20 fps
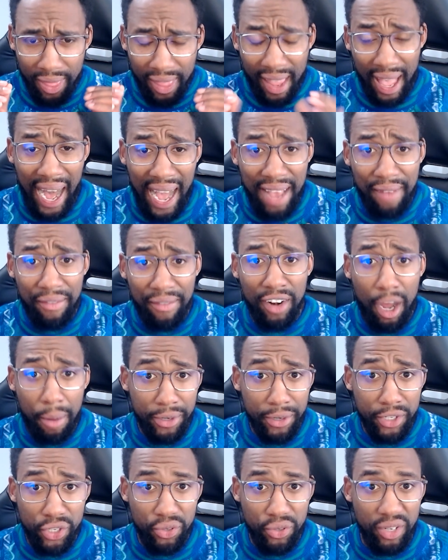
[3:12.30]
I have an
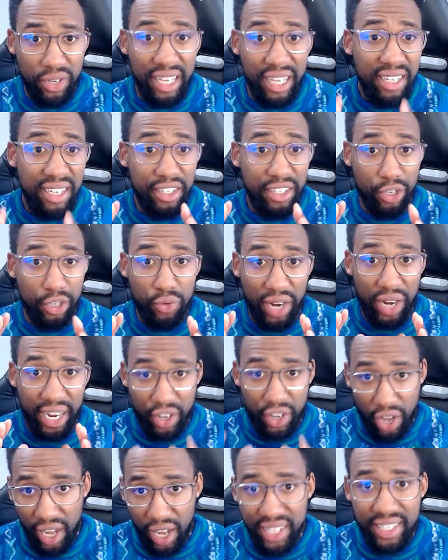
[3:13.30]
opportunity to create
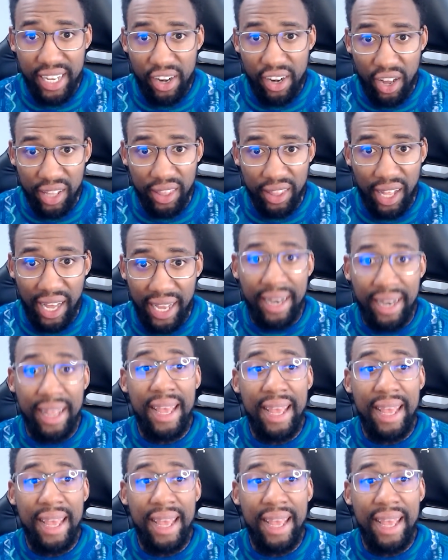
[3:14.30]
content online